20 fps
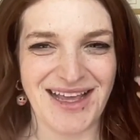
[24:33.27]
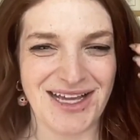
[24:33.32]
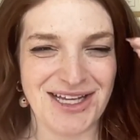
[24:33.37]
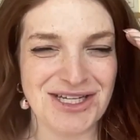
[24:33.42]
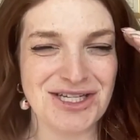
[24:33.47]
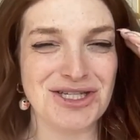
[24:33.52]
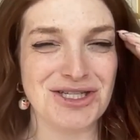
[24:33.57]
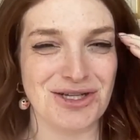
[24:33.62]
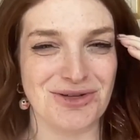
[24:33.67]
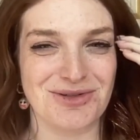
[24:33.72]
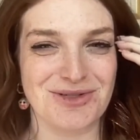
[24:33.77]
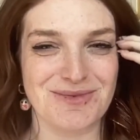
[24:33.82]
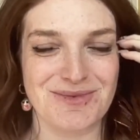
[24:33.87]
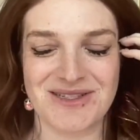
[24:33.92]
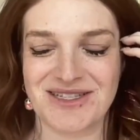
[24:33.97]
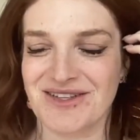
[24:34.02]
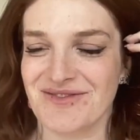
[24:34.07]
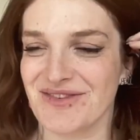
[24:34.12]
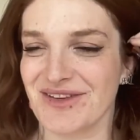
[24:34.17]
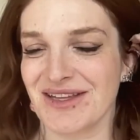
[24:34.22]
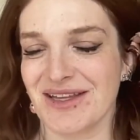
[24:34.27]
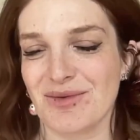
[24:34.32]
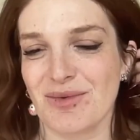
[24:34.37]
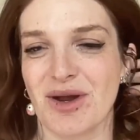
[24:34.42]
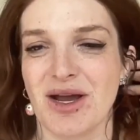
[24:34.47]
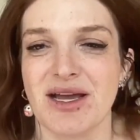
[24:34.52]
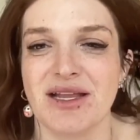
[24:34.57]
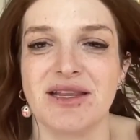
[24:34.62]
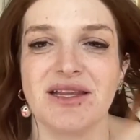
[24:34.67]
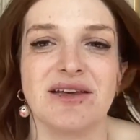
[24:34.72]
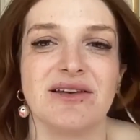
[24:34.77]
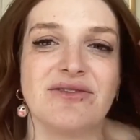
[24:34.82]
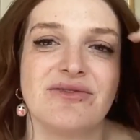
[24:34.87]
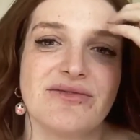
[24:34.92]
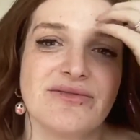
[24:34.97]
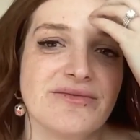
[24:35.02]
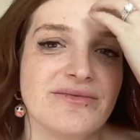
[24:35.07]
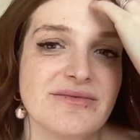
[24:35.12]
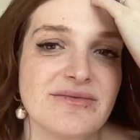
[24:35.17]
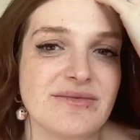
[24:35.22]
so specifically where I live
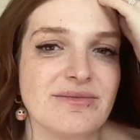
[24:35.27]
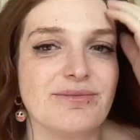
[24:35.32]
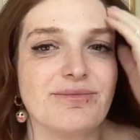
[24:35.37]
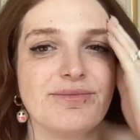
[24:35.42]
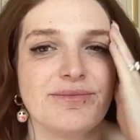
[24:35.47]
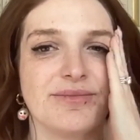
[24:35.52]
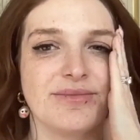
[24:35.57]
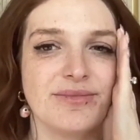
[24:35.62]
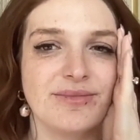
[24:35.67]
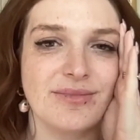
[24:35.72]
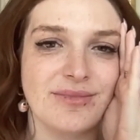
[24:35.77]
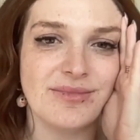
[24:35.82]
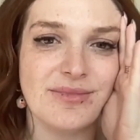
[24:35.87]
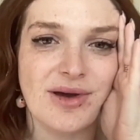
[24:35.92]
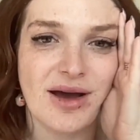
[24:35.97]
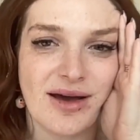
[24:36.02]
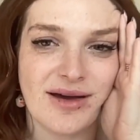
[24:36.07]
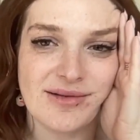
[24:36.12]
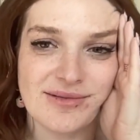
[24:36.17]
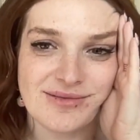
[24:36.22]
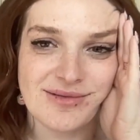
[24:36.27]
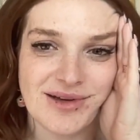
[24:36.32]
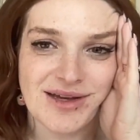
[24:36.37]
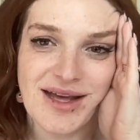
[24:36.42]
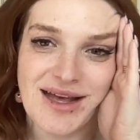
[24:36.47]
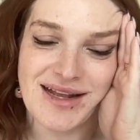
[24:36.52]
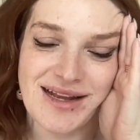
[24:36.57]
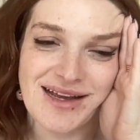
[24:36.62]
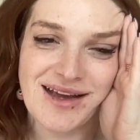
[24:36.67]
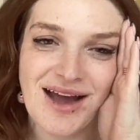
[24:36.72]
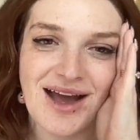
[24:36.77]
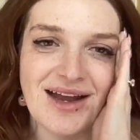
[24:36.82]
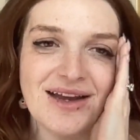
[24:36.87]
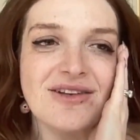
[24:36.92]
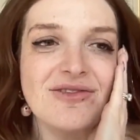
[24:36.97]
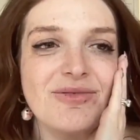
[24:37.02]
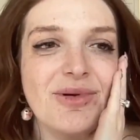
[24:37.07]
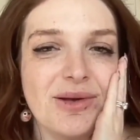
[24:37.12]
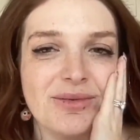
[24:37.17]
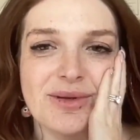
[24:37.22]
on any kind
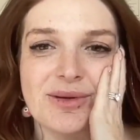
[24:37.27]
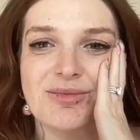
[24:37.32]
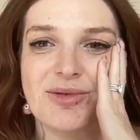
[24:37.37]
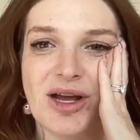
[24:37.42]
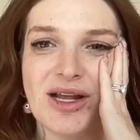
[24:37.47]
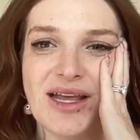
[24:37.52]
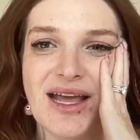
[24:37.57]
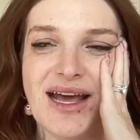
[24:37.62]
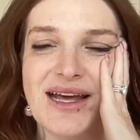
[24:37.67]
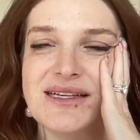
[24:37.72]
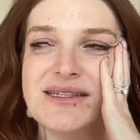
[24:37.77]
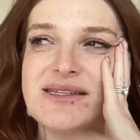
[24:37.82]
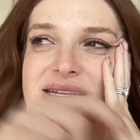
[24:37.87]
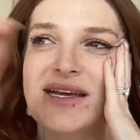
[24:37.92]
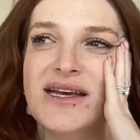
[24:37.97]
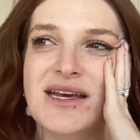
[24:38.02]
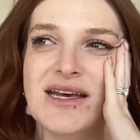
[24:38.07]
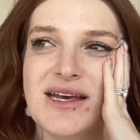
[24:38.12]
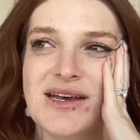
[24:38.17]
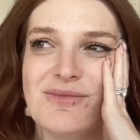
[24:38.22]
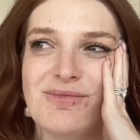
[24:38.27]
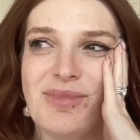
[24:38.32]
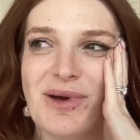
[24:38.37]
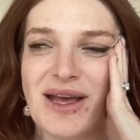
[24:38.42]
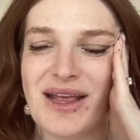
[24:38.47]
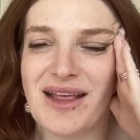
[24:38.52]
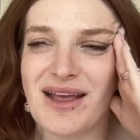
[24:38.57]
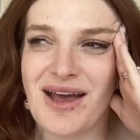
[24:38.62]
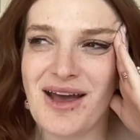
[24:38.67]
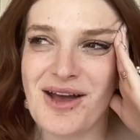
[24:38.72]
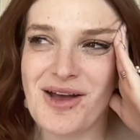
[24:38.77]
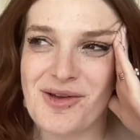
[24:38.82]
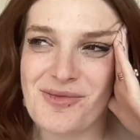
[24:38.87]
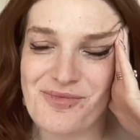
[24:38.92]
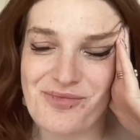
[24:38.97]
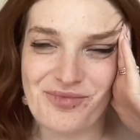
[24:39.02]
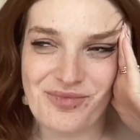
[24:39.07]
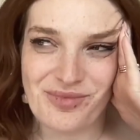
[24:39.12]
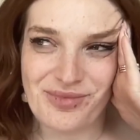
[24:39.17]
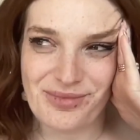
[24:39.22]
of public broadcast, but
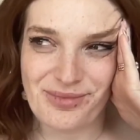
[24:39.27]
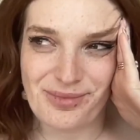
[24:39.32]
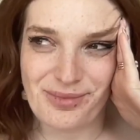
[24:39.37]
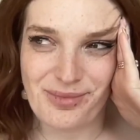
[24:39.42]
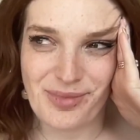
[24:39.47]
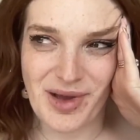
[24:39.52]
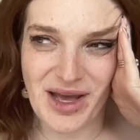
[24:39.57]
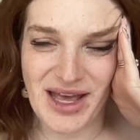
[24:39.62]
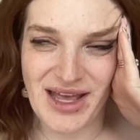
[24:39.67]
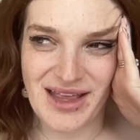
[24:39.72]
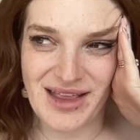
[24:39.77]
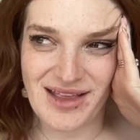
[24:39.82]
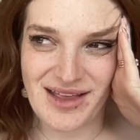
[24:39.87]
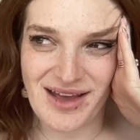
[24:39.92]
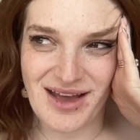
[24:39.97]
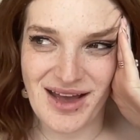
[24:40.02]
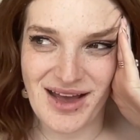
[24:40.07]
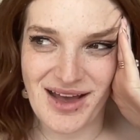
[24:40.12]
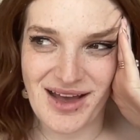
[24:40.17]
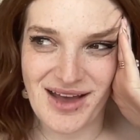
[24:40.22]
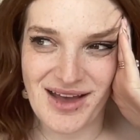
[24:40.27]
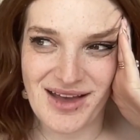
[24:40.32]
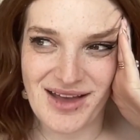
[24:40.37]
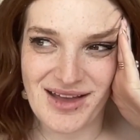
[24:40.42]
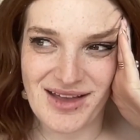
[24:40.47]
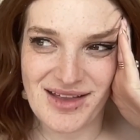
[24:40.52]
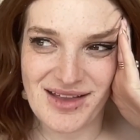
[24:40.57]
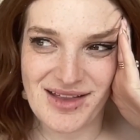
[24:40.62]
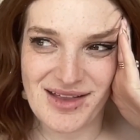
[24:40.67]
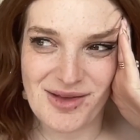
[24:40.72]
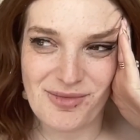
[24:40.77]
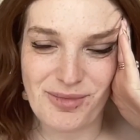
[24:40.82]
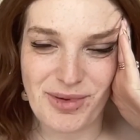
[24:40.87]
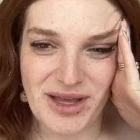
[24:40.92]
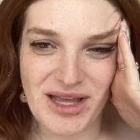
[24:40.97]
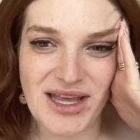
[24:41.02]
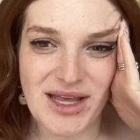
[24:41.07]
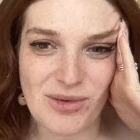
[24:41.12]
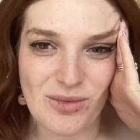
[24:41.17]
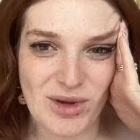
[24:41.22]

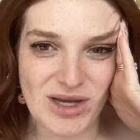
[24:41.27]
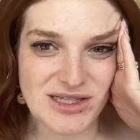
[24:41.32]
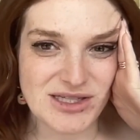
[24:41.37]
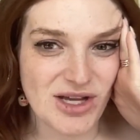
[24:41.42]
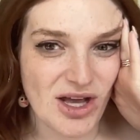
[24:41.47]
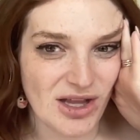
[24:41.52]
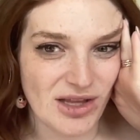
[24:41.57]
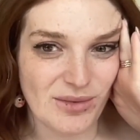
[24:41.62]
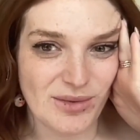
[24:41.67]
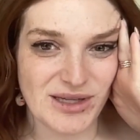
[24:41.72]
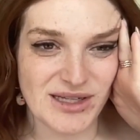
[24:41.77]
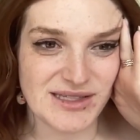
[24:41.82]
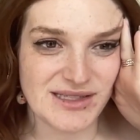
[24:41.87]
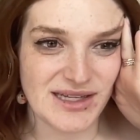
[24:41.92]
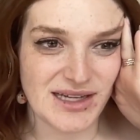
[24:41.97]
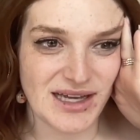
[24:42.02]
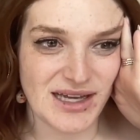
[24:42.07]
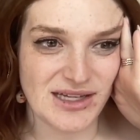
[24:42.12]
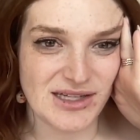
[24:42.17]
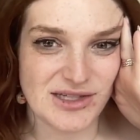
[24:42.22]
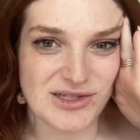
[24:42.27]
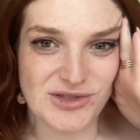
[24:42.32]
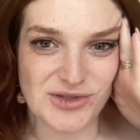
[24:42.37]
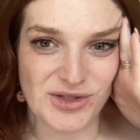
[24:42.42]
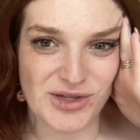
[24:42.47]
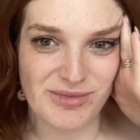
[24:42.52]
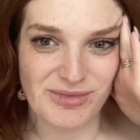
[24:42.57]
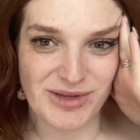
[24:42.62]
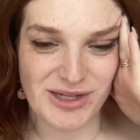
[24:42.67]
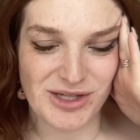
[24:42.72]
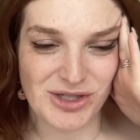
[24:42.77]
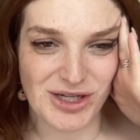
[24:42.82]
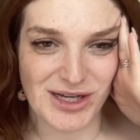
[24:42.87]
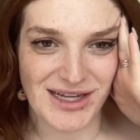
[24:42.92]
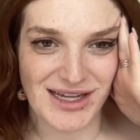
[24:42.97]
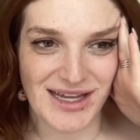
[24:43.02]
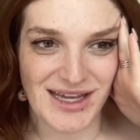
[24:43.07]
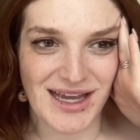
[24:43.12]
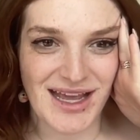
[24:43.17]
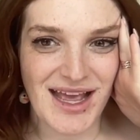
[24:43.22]
but in West Hollywood, it's like extremely
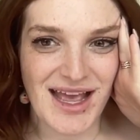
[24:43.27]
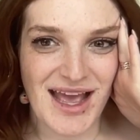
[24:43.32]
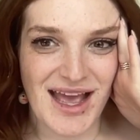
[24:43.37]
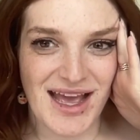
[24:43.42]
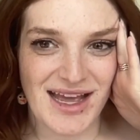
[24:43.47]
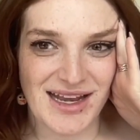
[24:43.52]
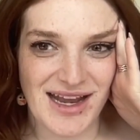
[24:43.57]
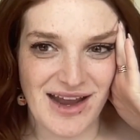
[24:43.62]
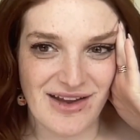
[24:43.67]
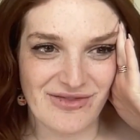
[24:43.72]
tricky, and every